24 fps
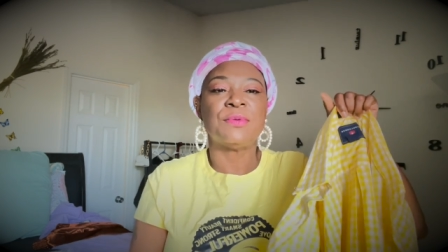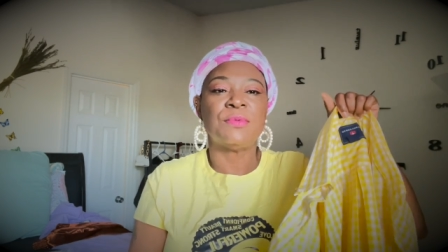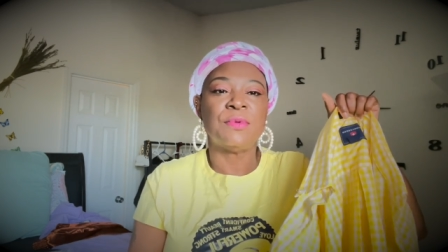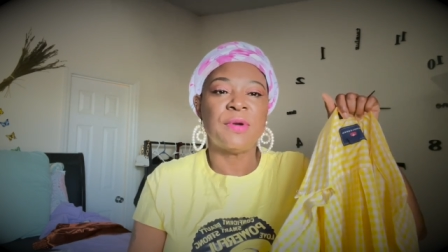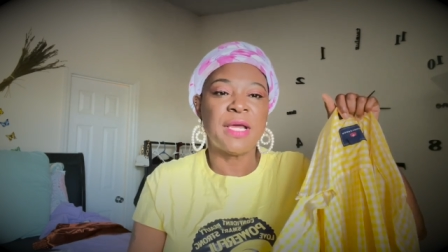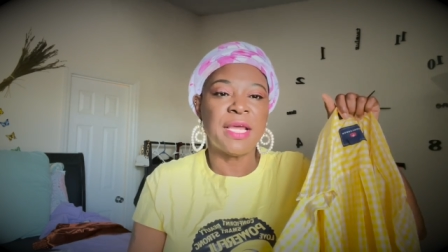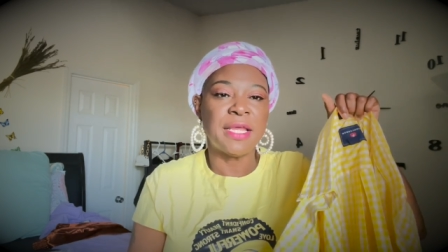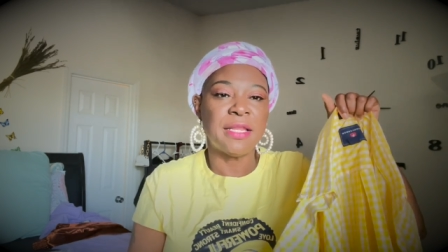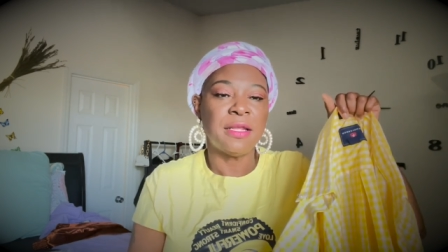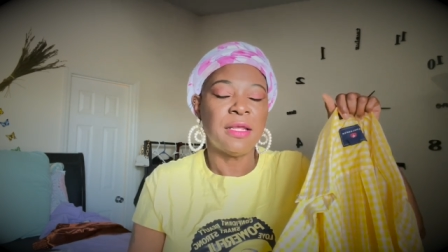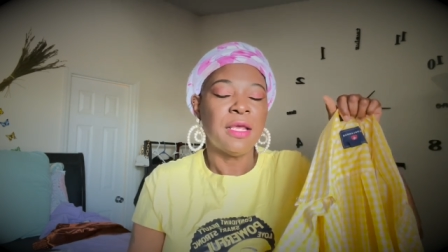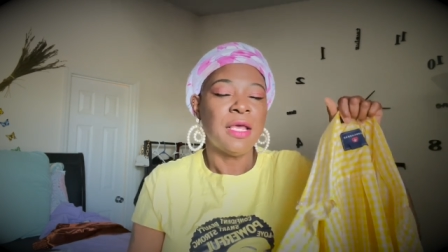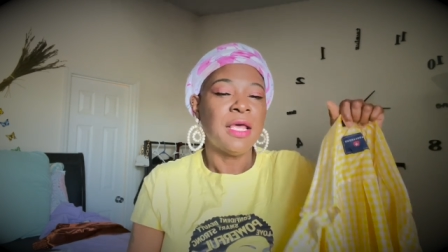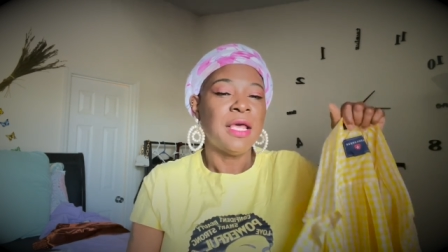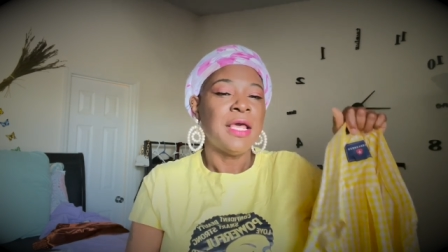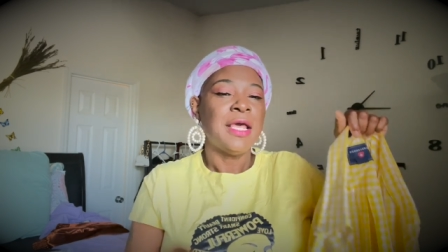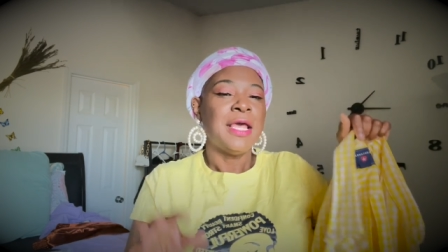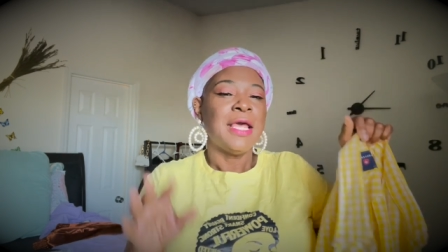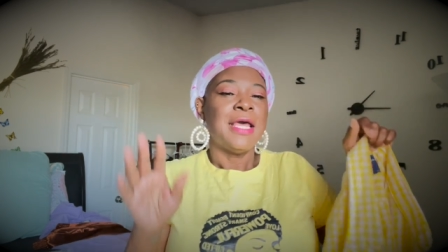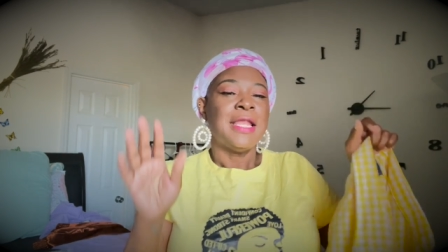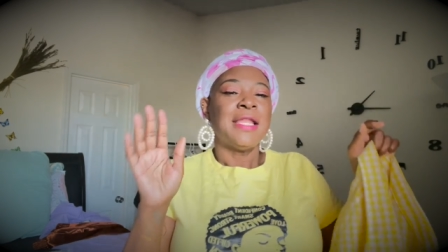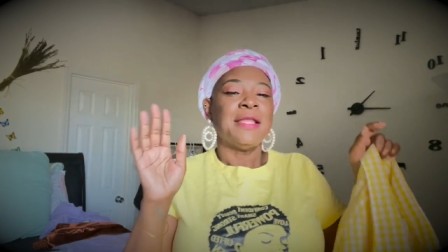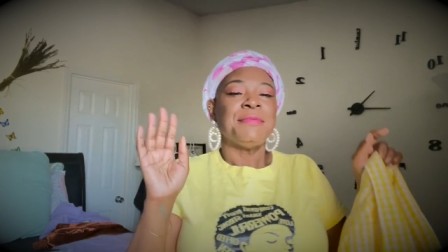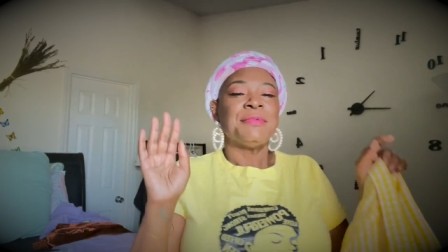what,
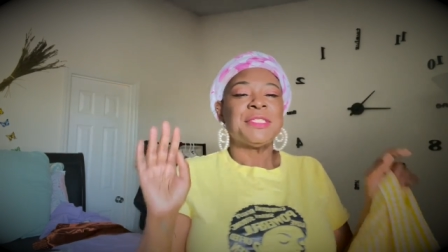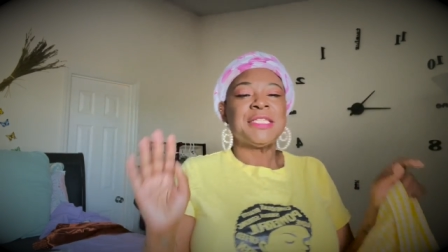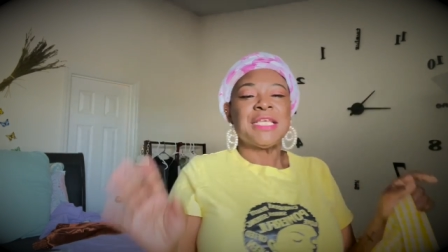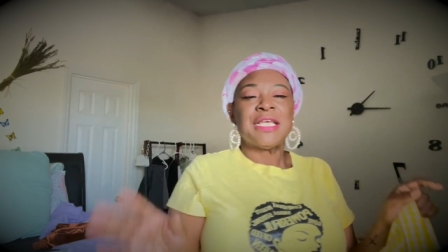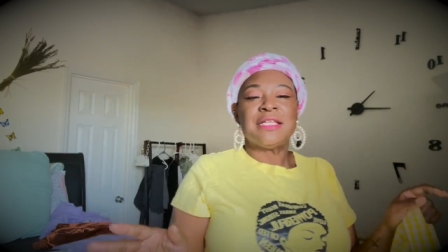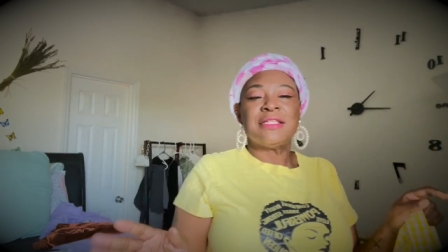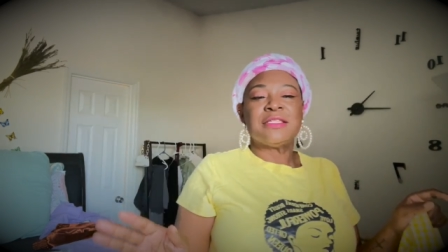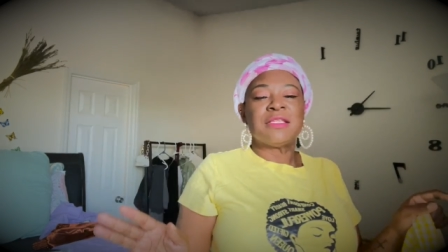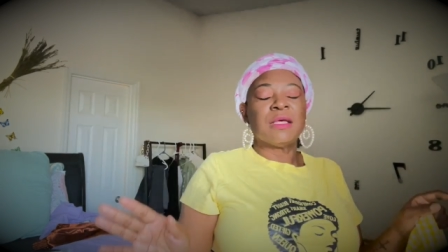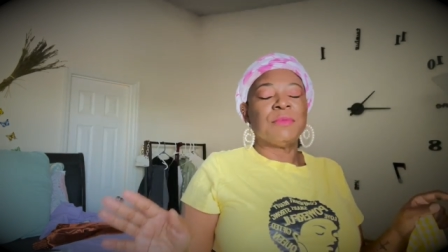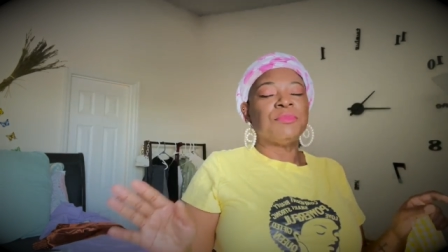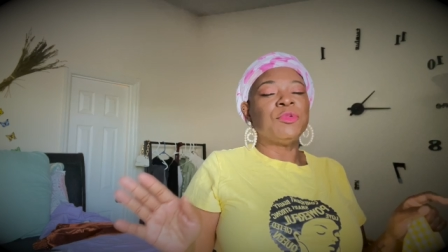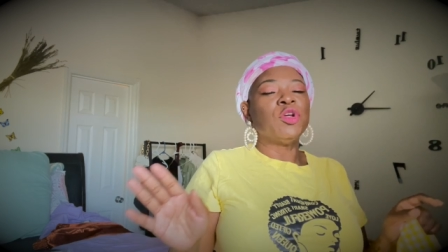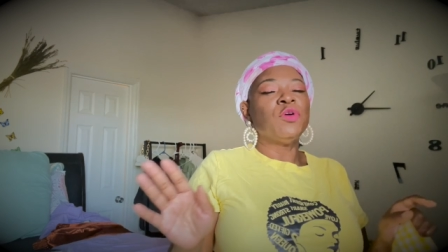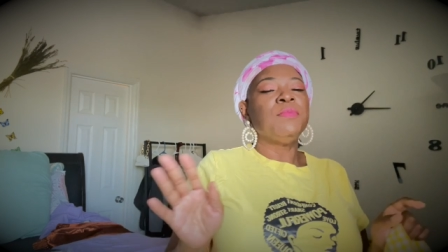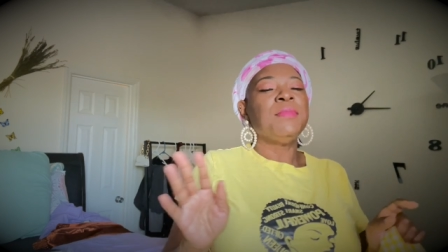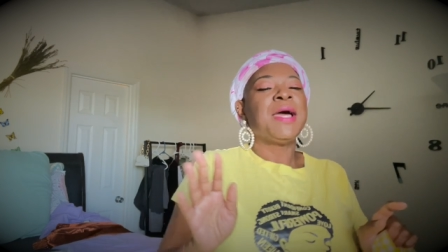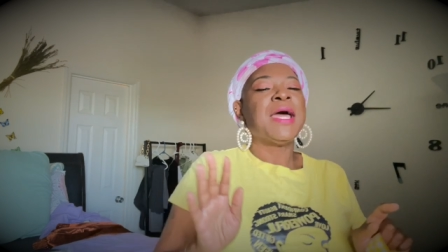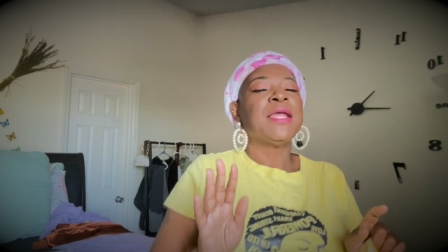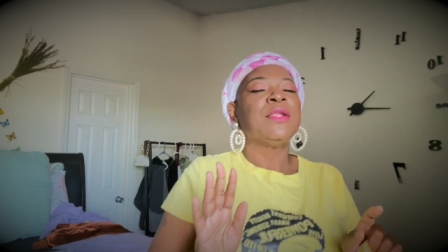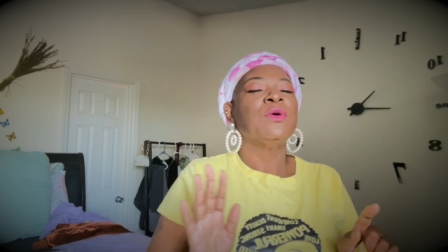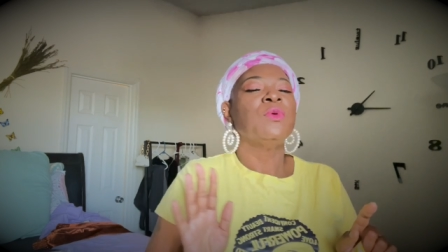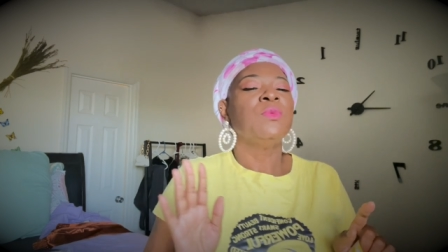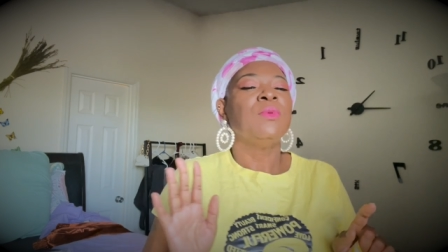let me tell you something, no
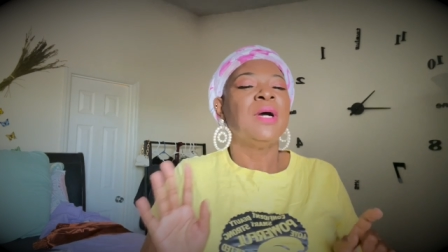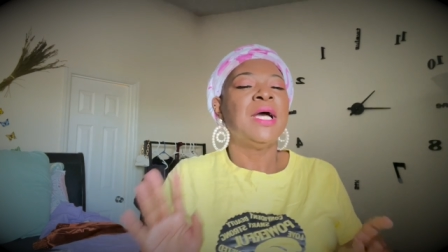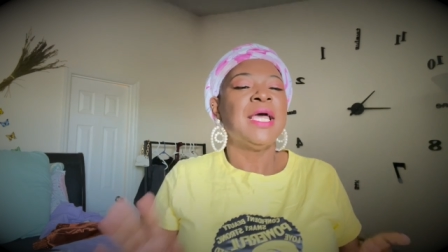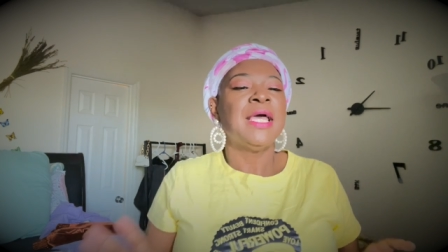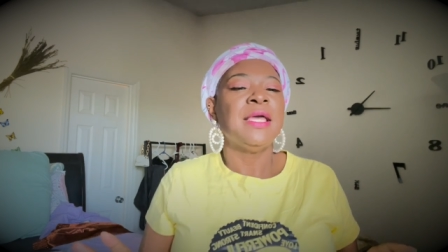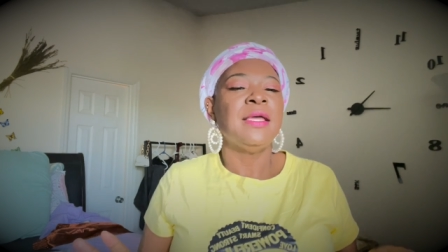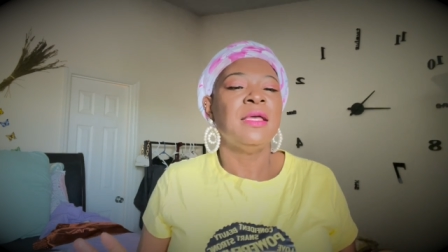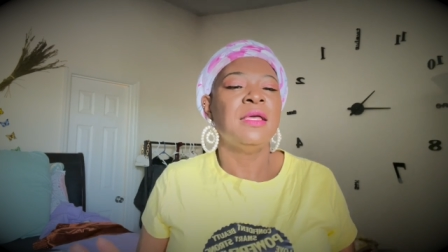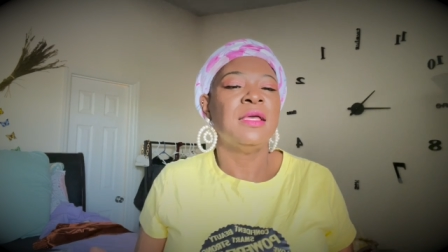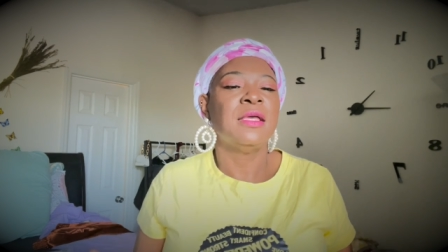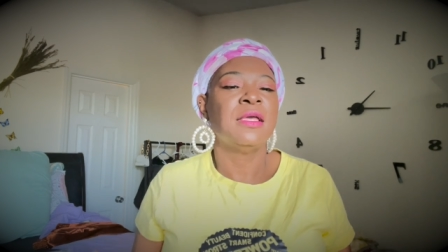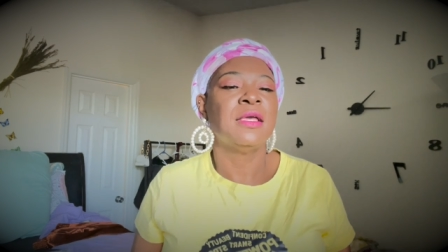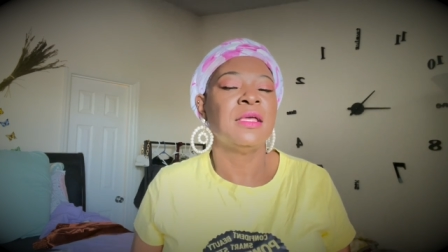matter what,